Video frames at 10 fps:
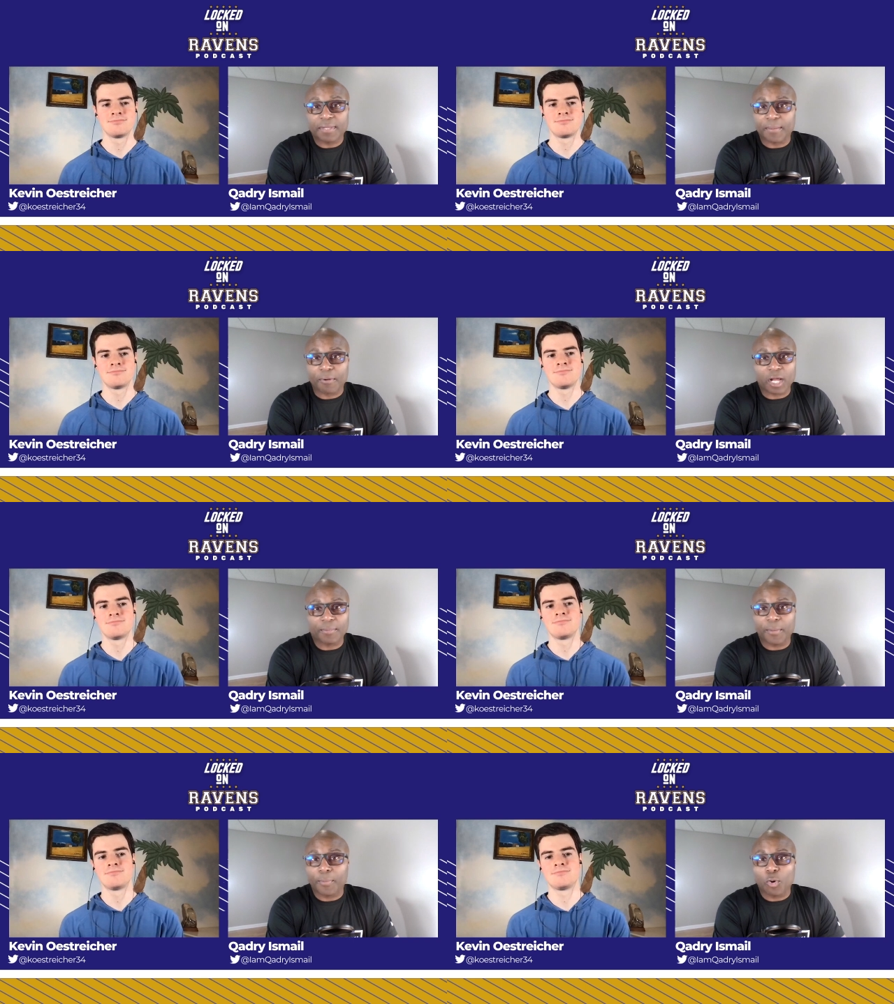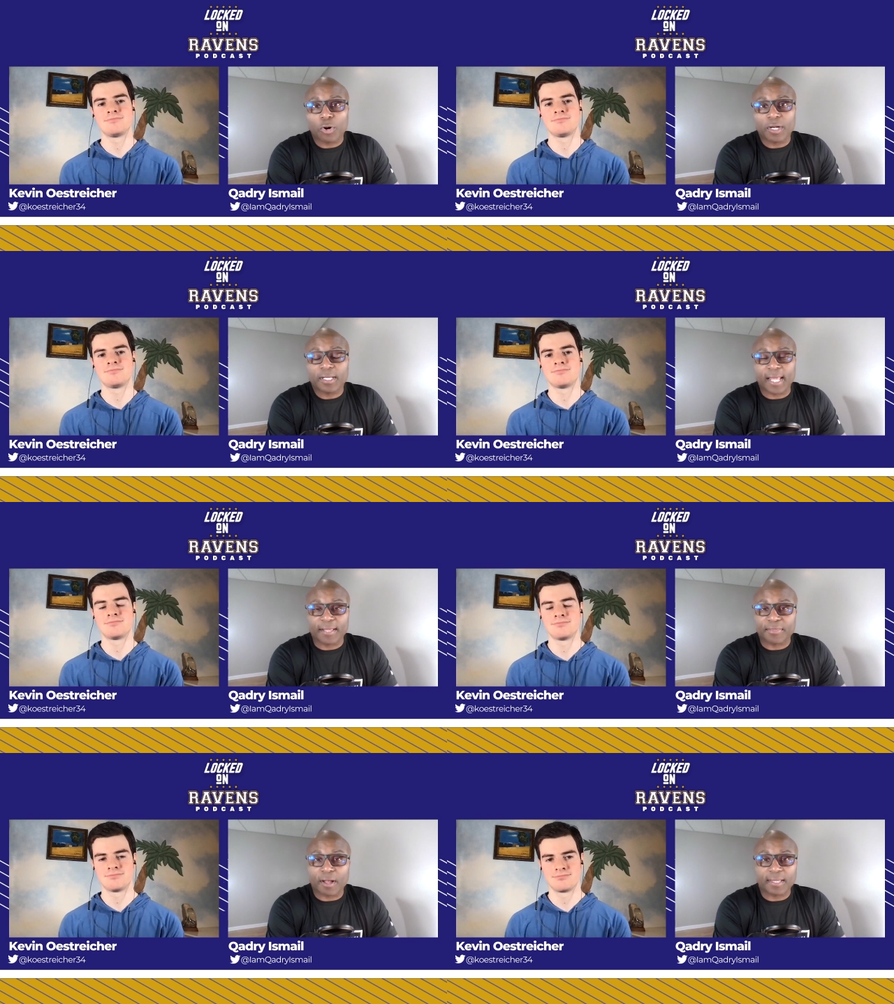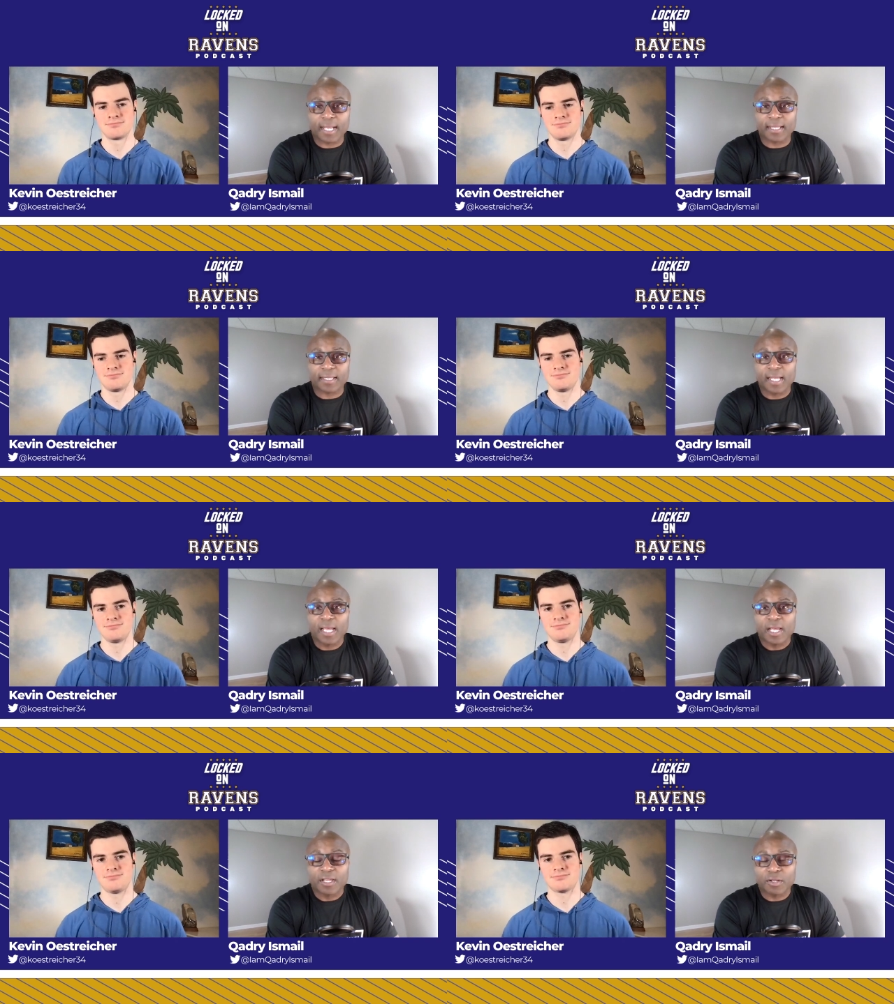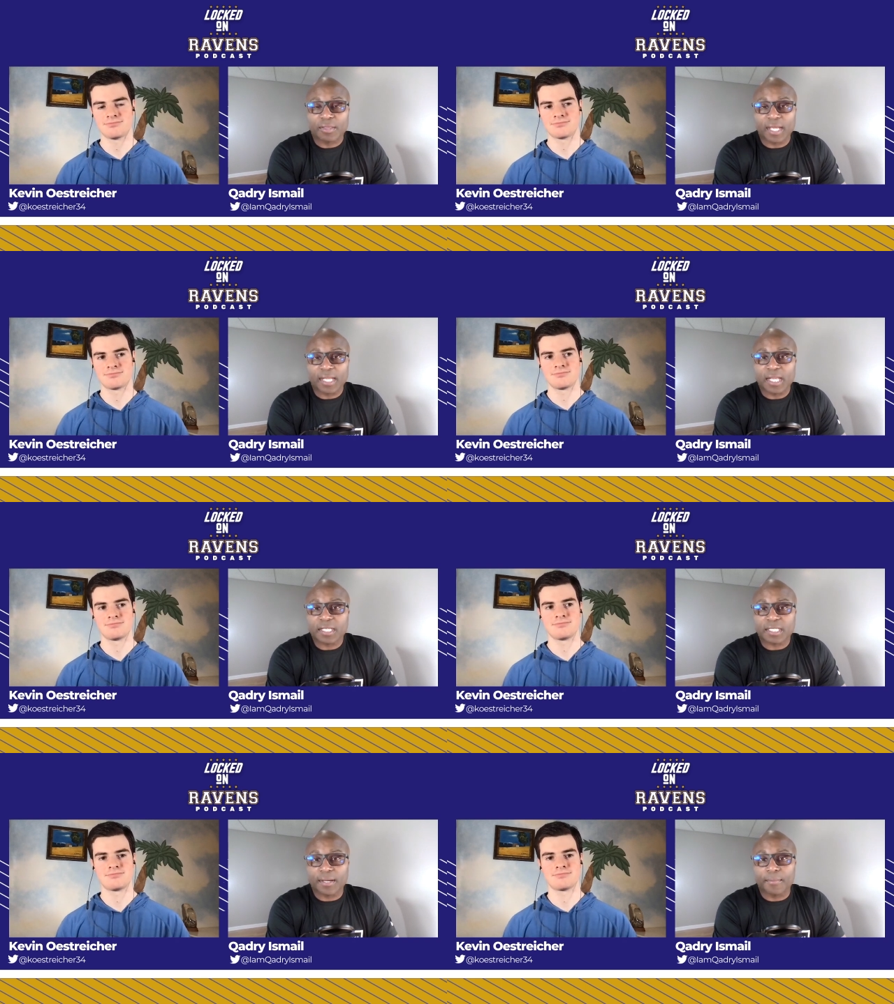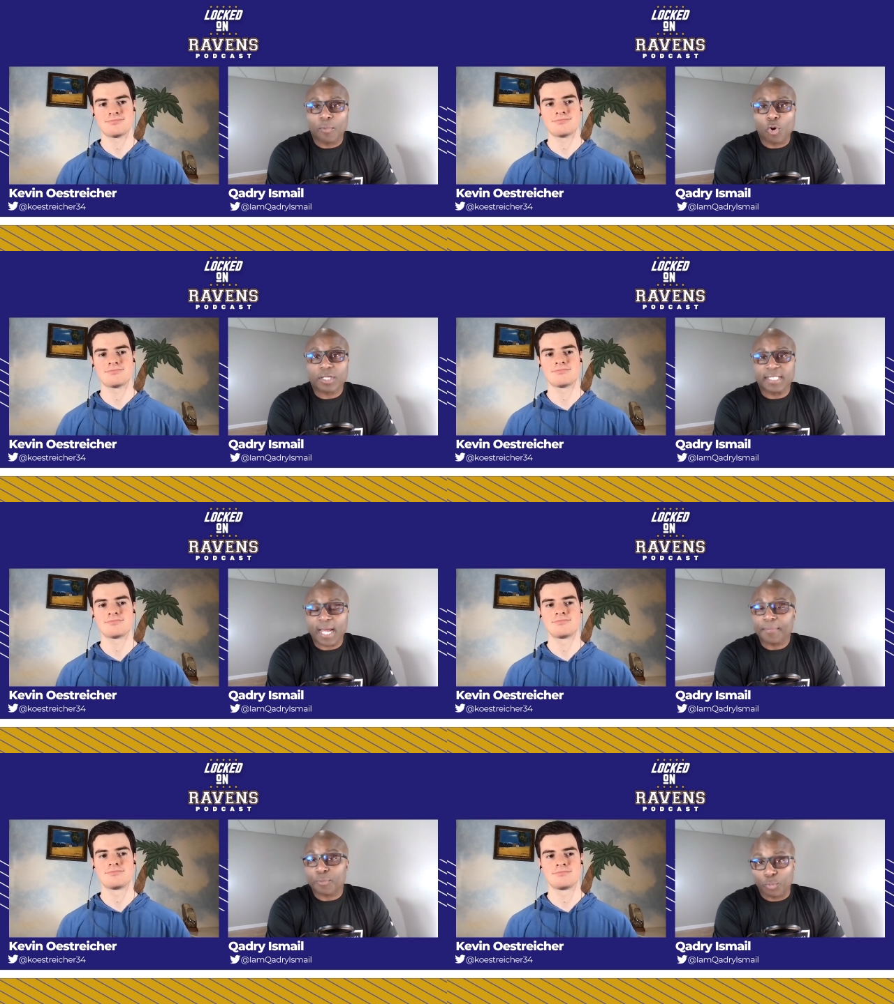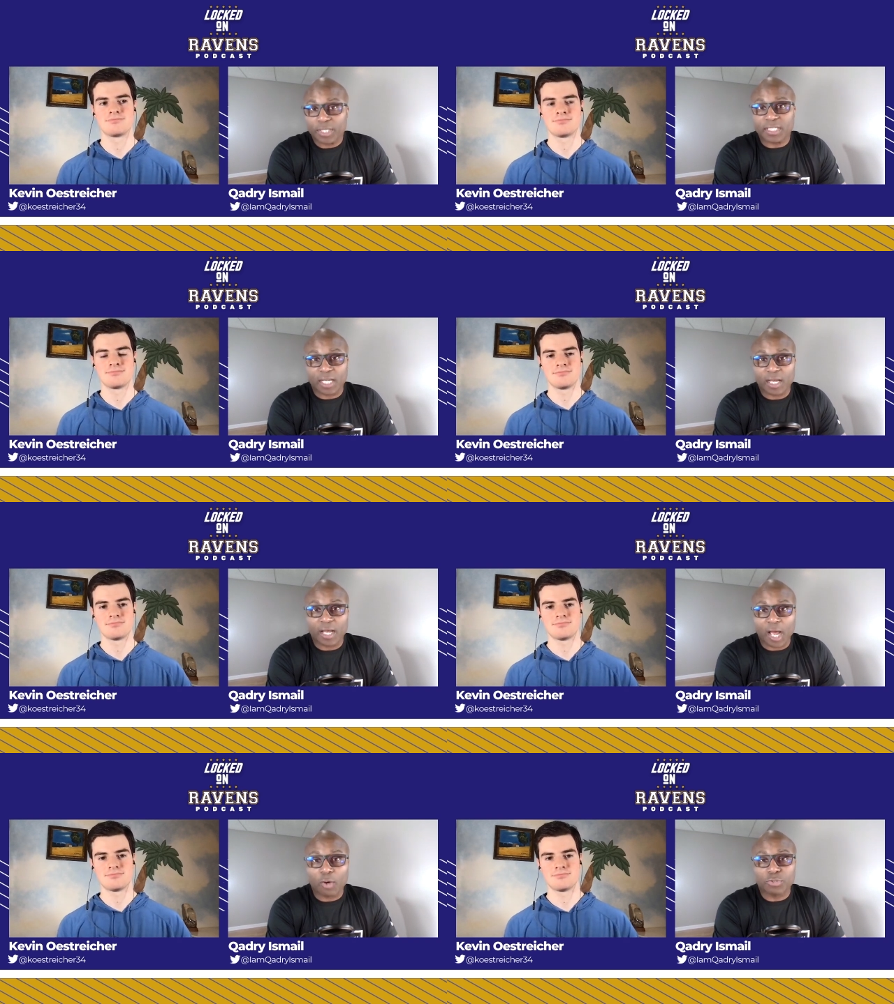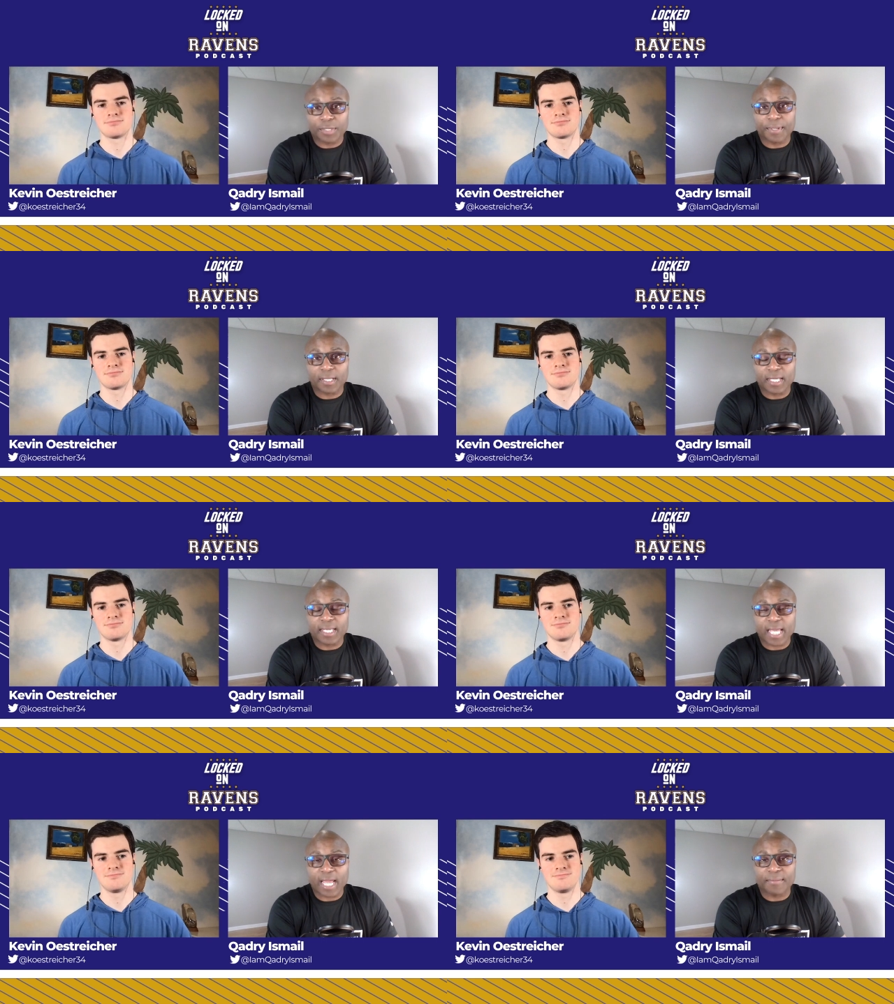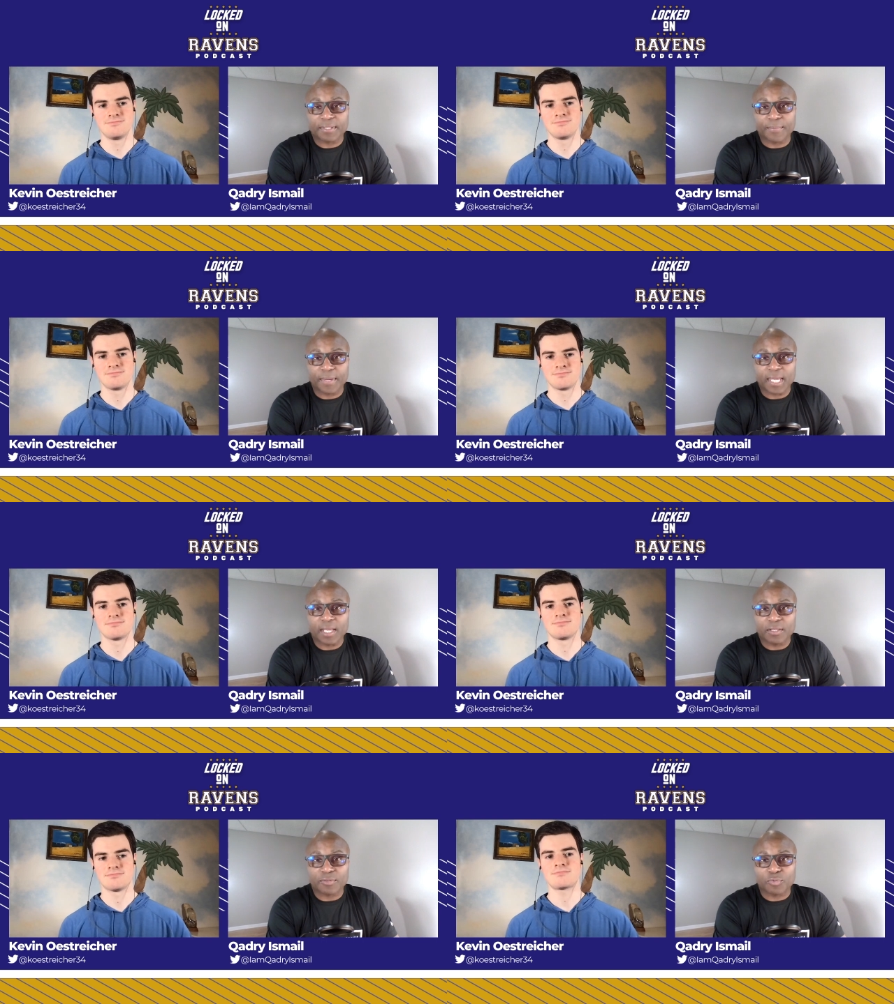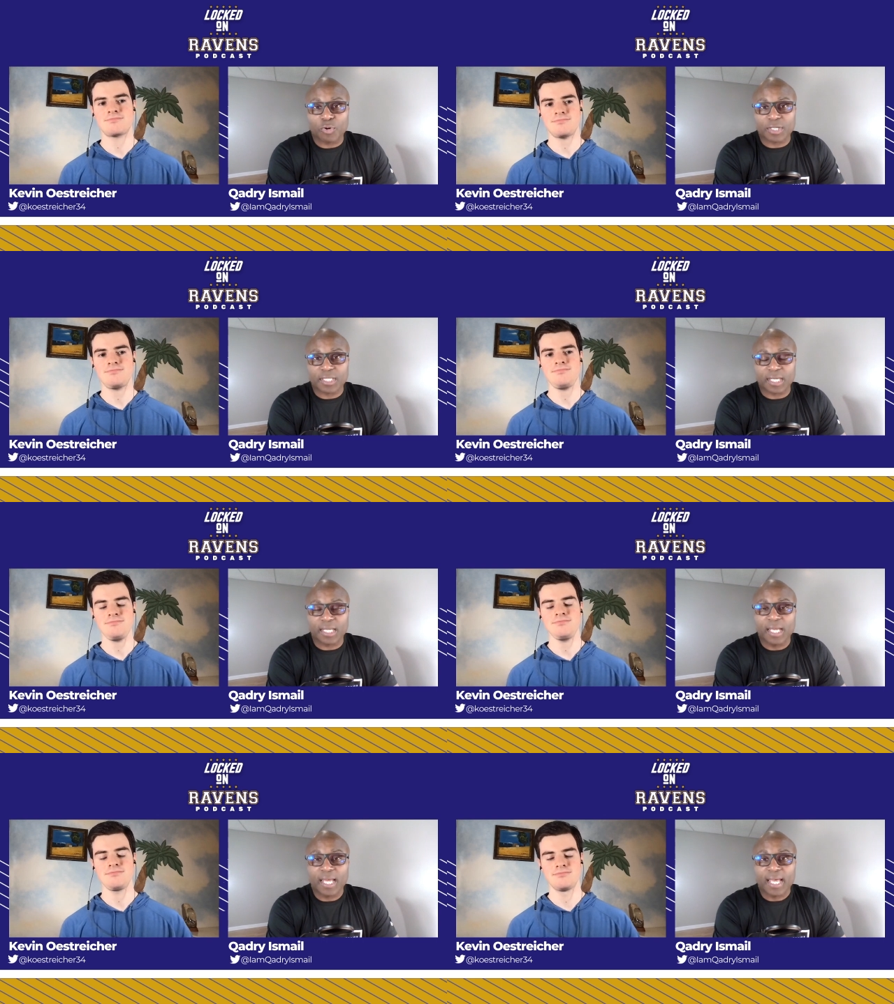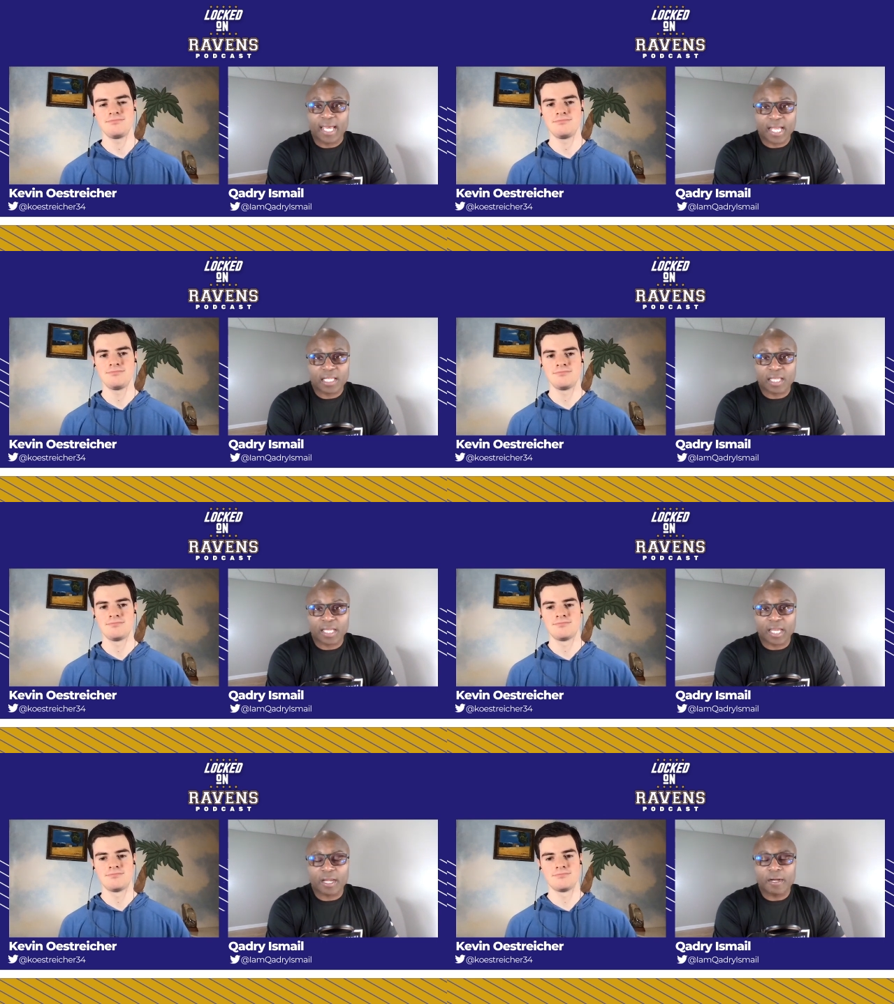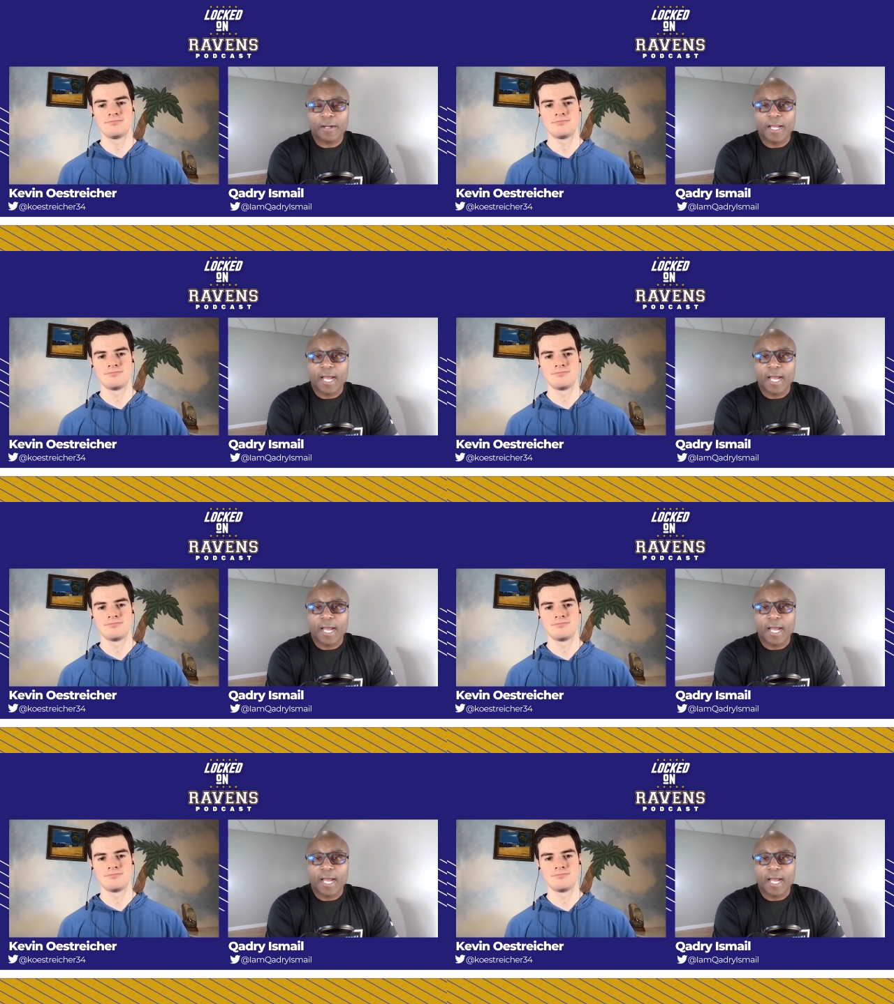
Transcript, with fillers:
Speaker 1: They brought him aboard. They thought that, you know, they needed some more depth, which ultimately came to be towards the end of the year.